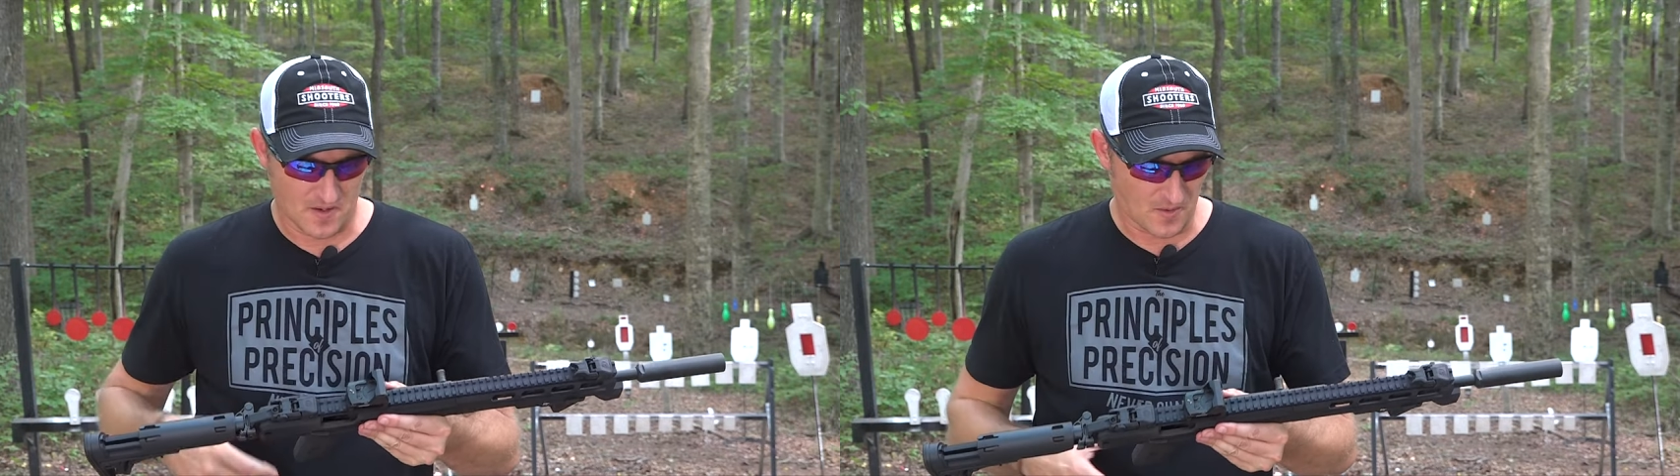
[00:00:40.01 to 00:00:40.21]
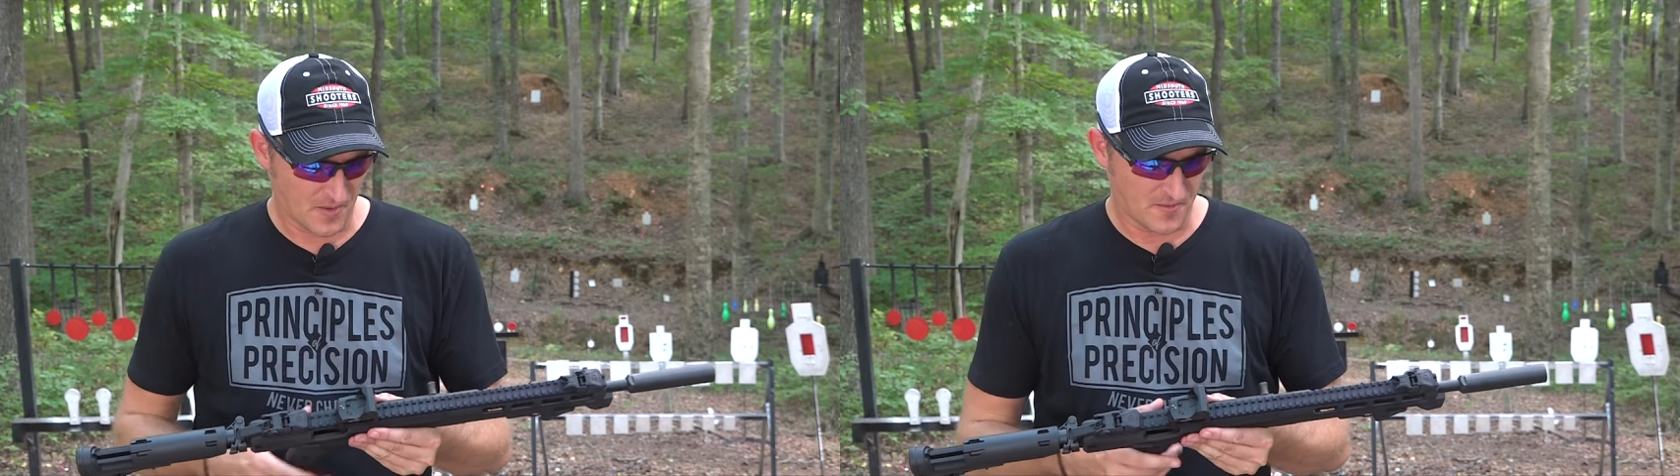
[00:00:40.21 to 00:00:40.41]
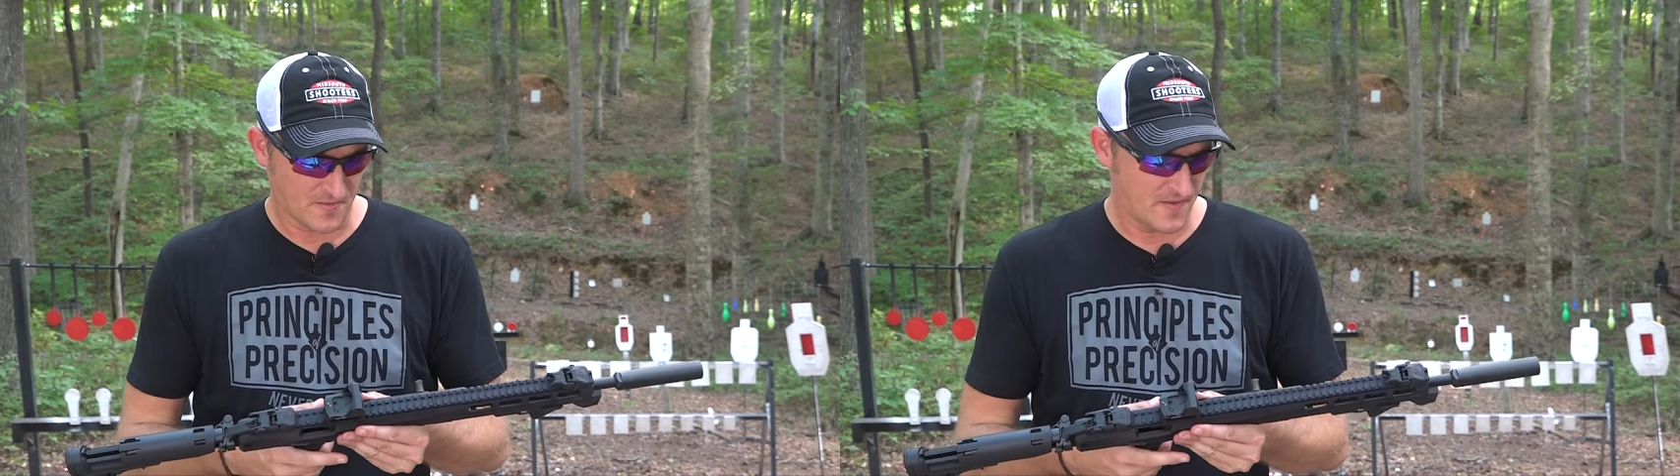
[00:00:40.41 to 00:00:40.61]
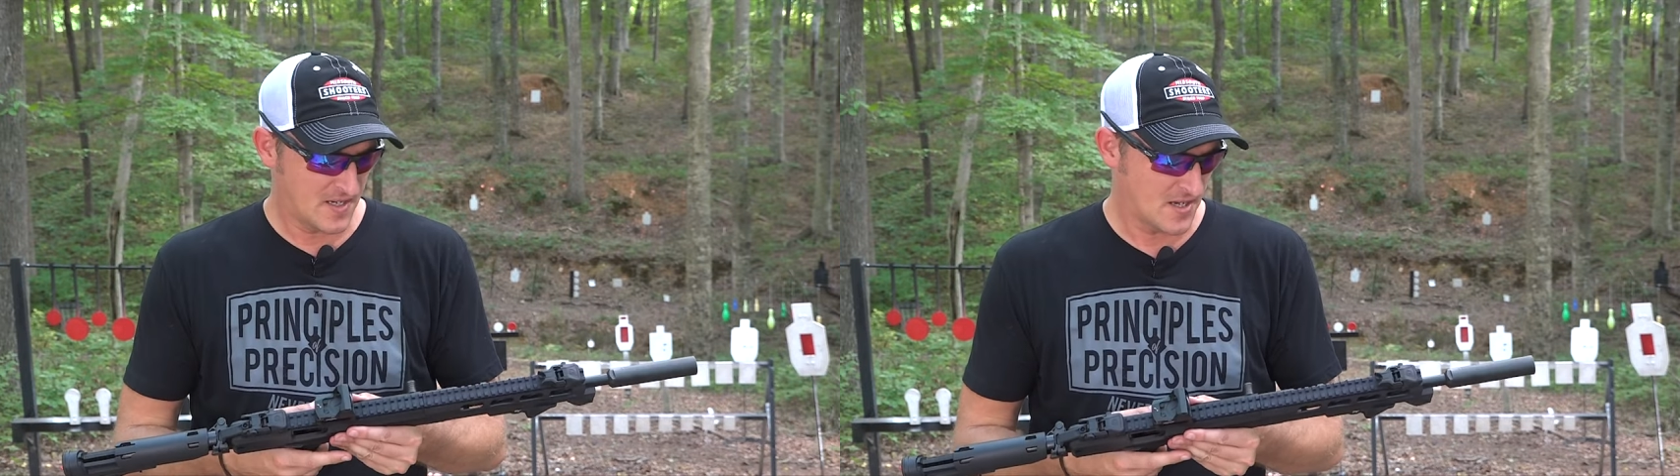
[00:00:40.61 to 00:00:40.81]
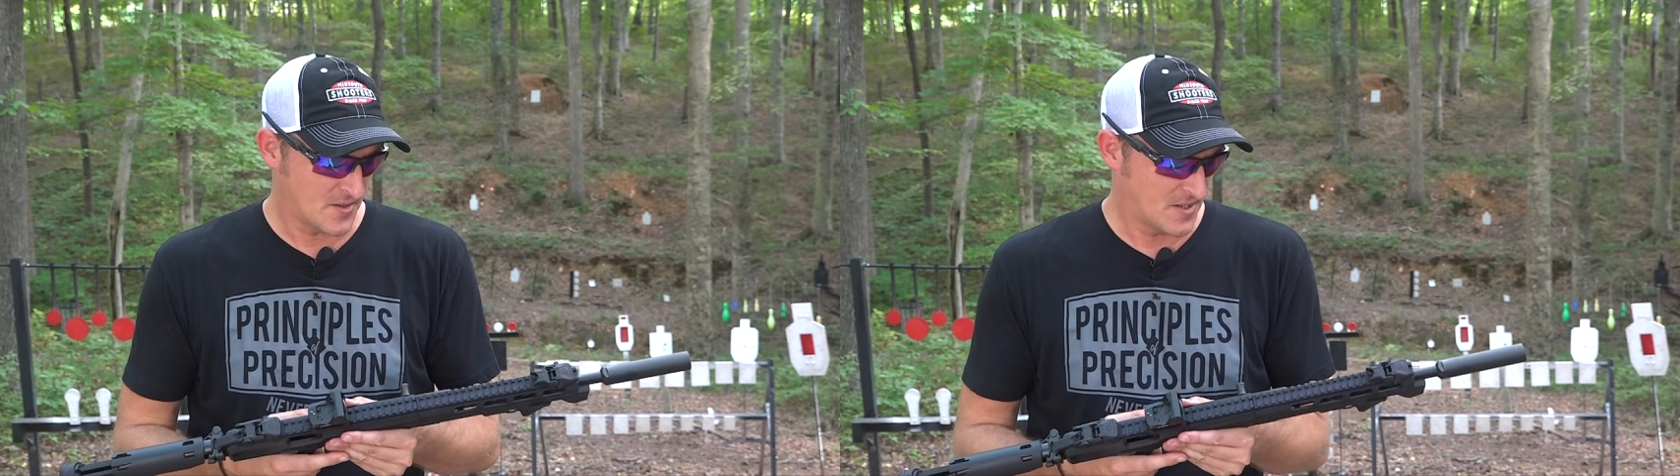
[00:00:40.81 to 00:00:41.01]
earlier in the
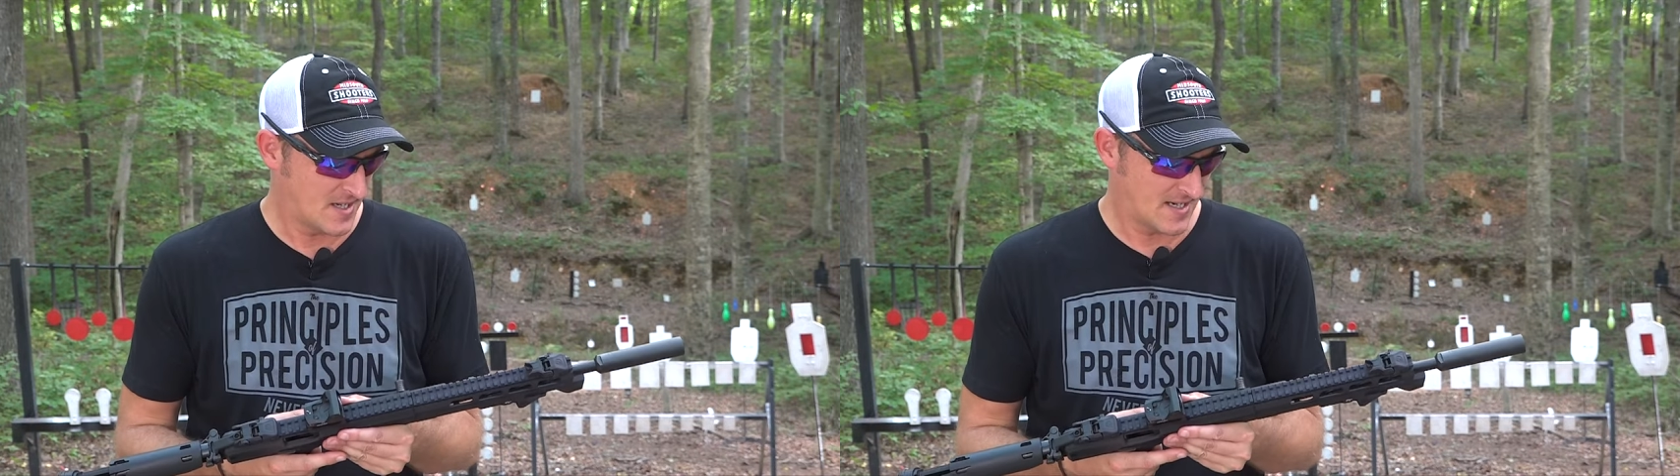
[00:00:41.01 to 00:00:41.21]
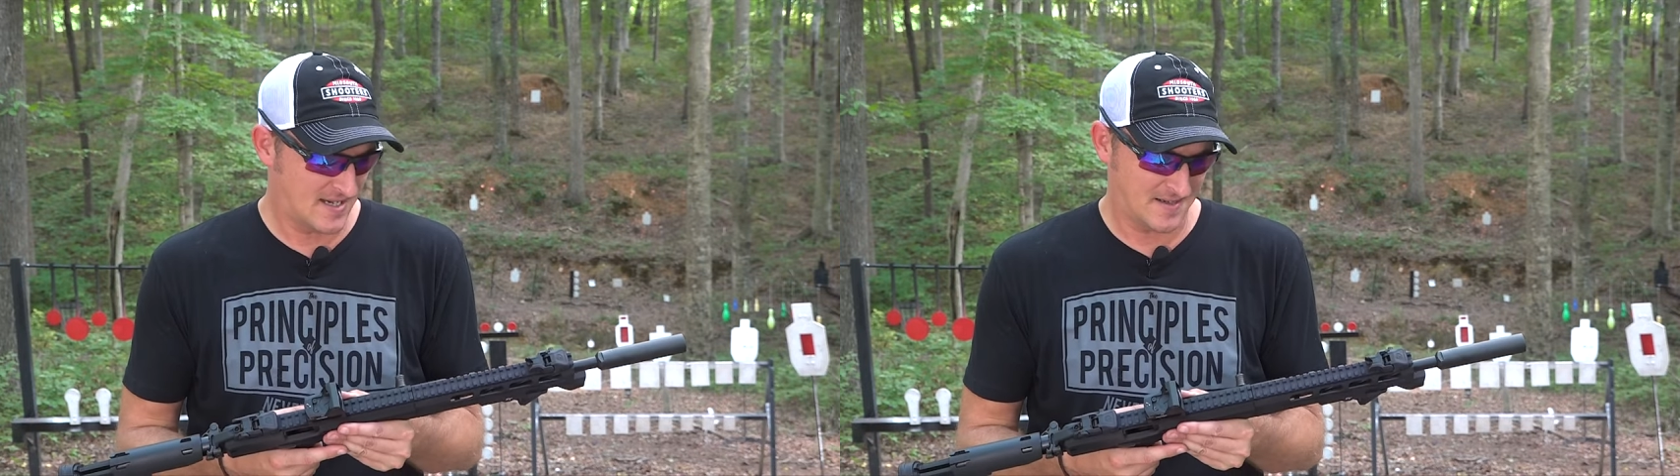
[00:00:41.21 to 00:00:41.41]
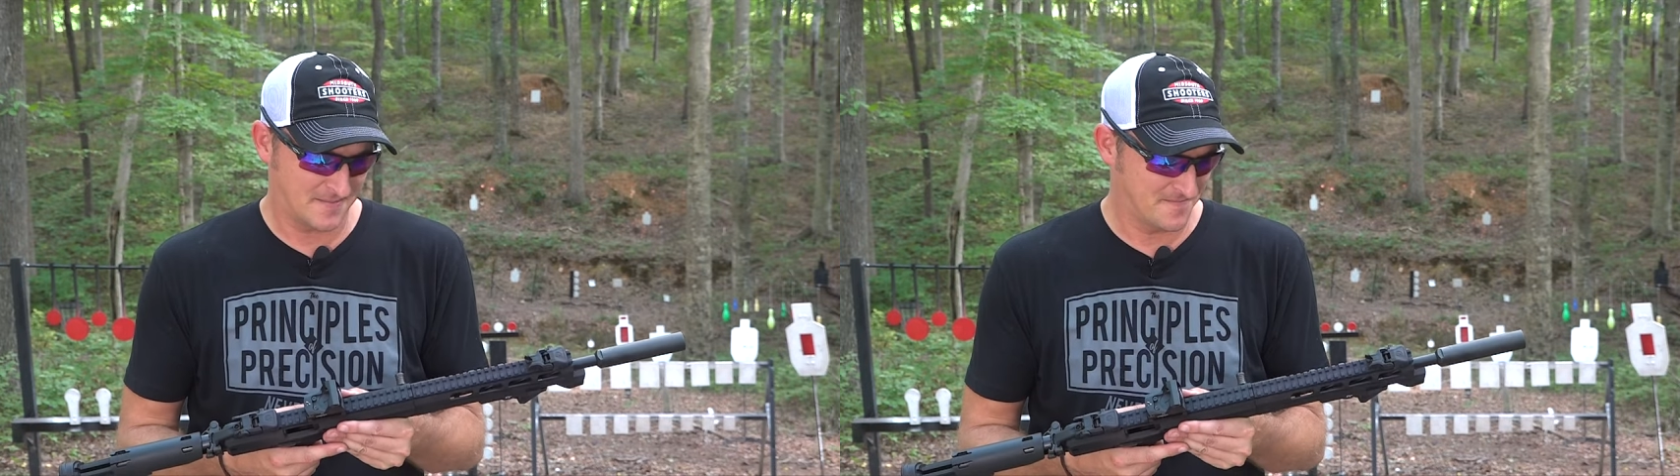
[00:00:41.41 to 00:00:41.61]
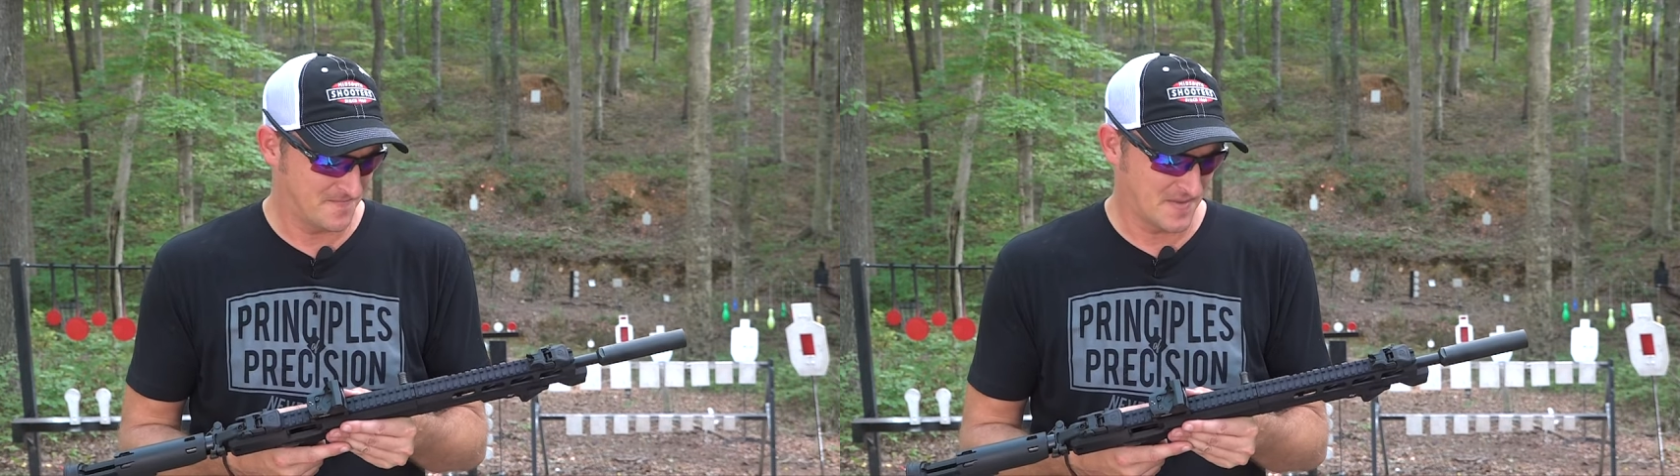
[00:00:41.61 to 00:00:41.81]
video, um,